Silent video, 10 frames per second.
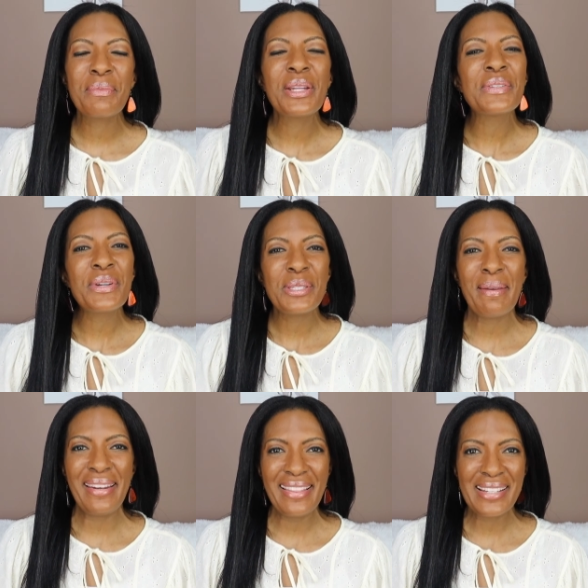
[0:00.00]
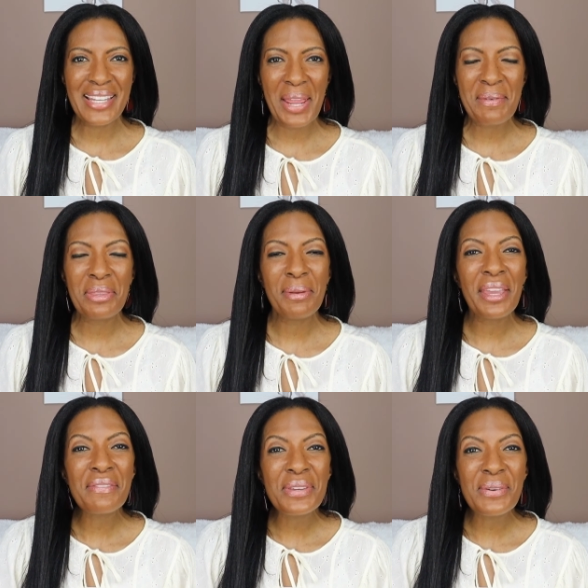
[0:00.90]
much for spending this time with me.
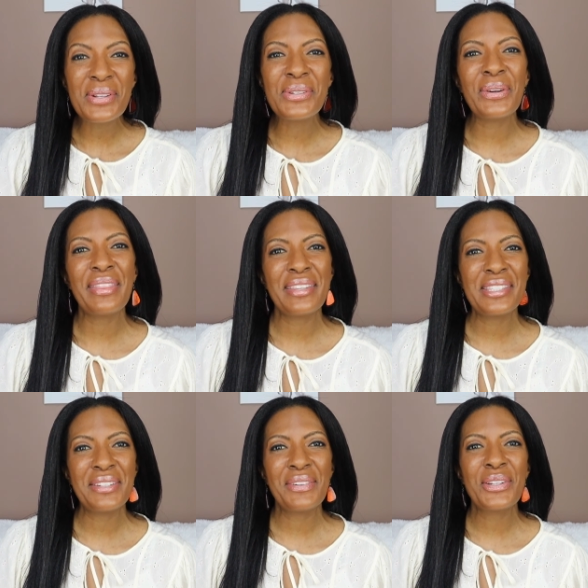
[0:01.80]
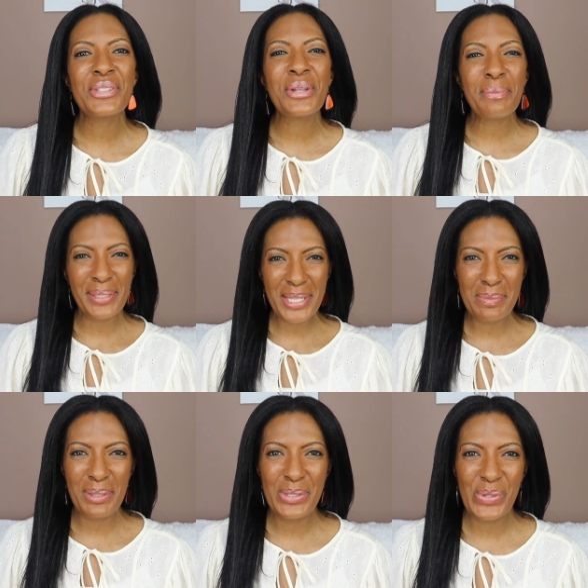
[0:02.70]
If you enjoyed this devotional, please
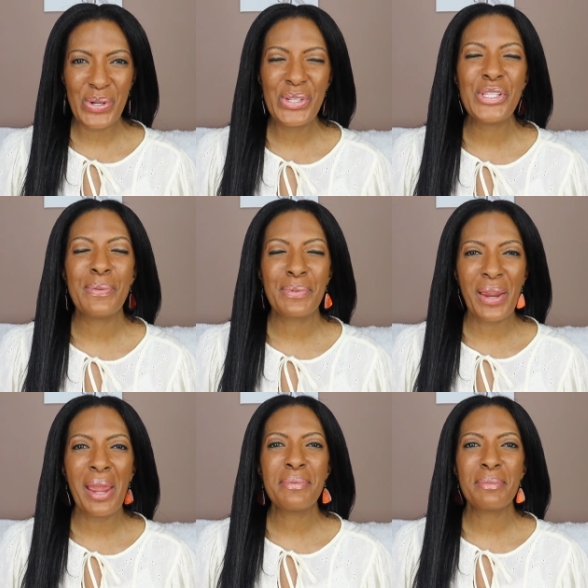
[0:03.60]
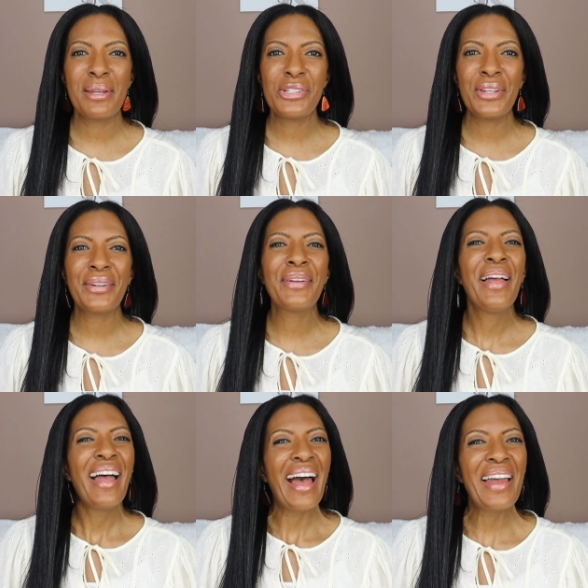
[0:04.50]
be sure to subscribe to my channel.
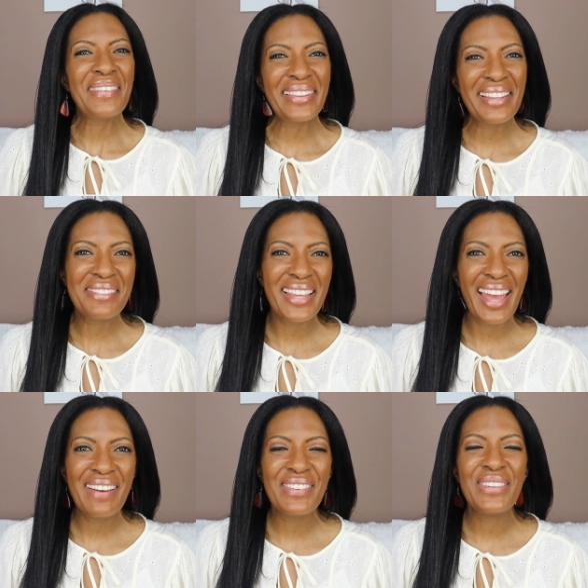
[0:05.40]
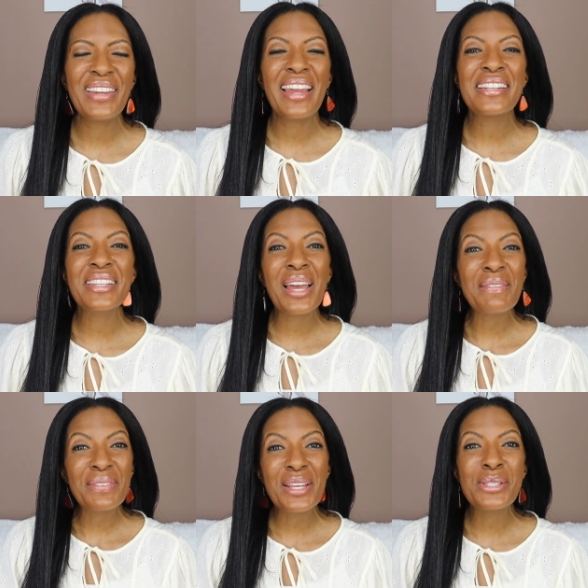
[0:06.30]
I would love to have you guys.
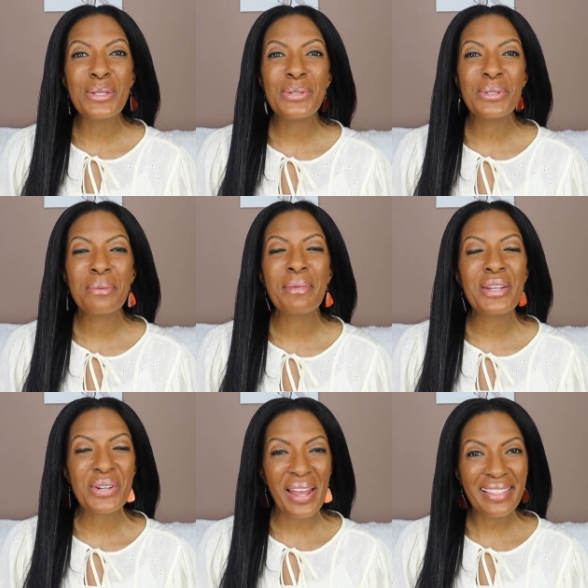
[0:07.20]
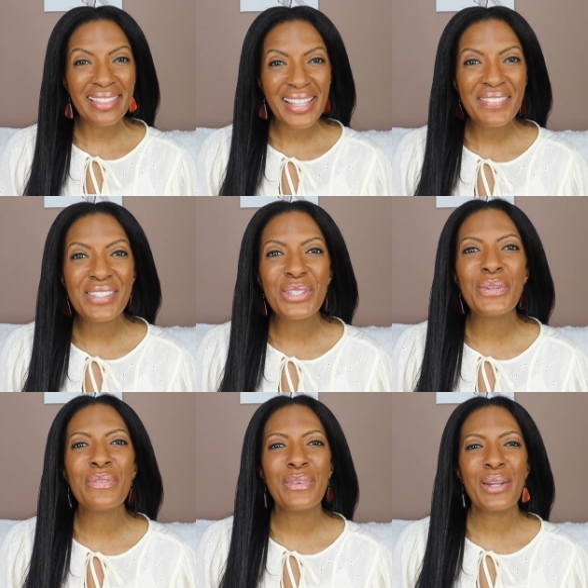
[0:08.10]
God bless you so much. God loves you
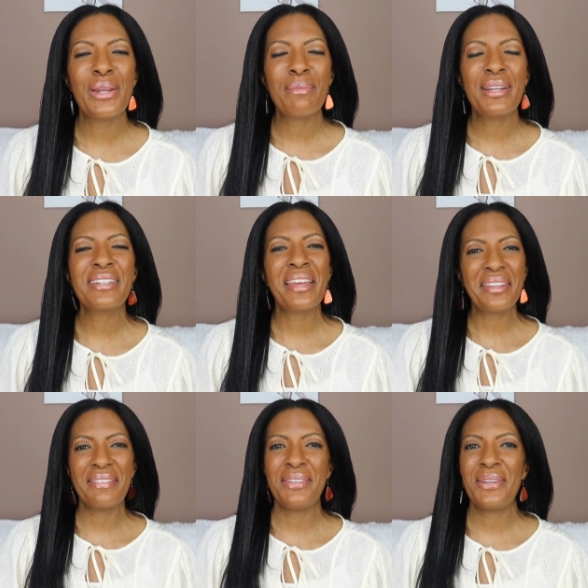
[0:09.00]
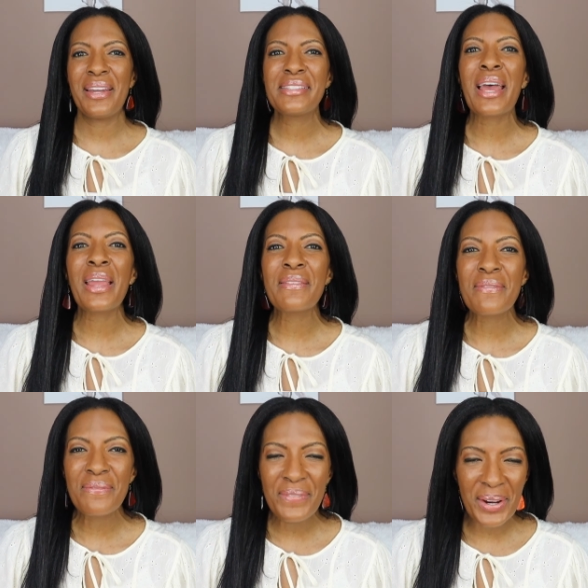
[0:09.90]
very much. I love you guys. I
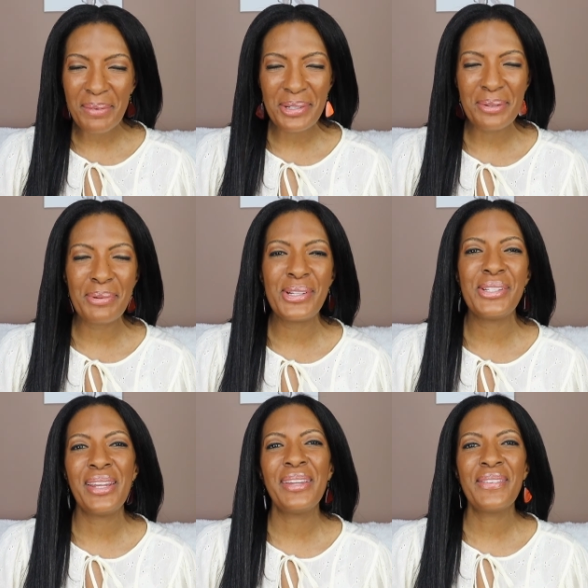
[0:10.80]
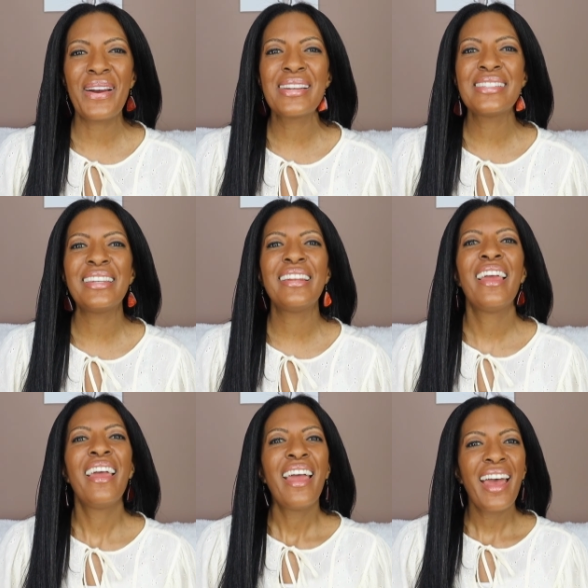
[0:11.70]
very much appreciate you watching.
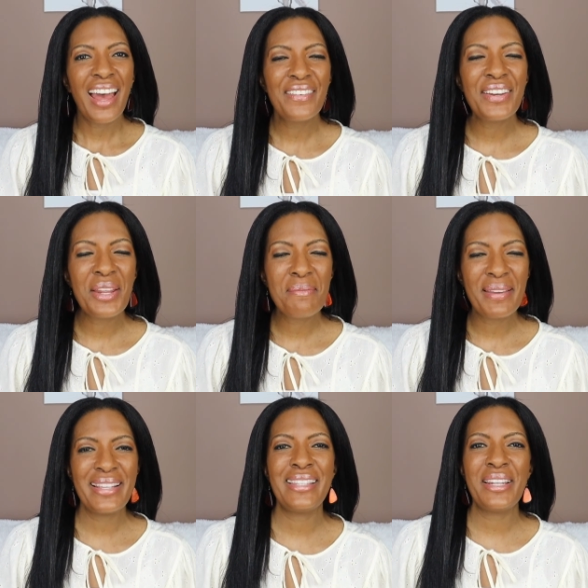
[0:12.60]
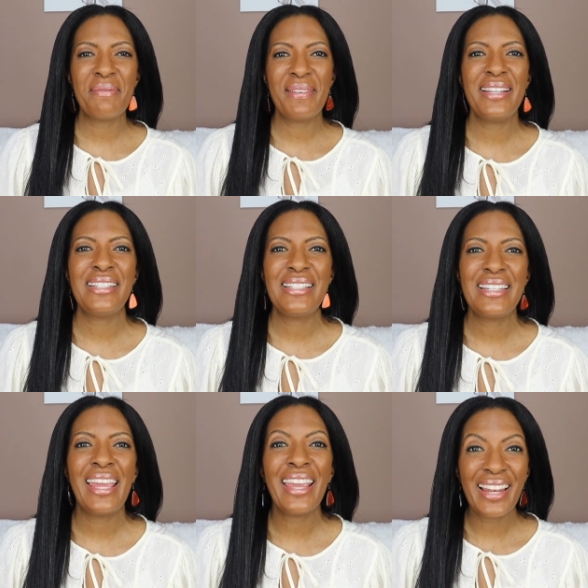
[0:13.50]
Have an amazing, amazing
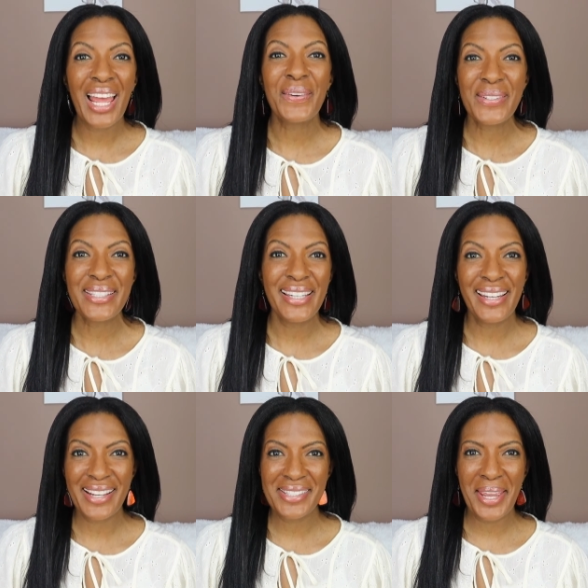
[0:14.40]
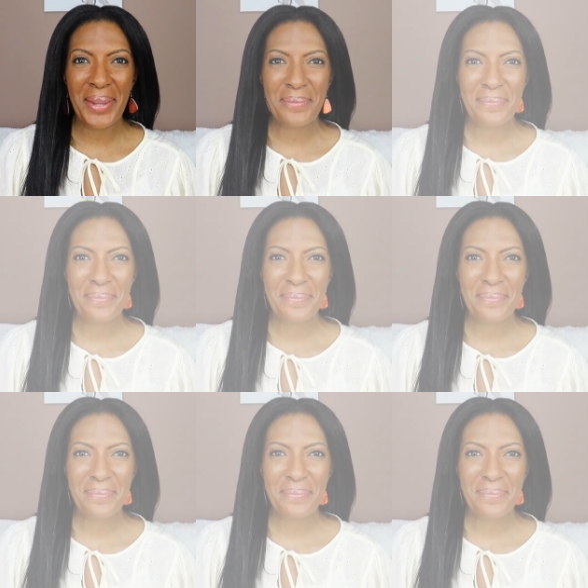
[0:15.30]
day, and I will see you next time.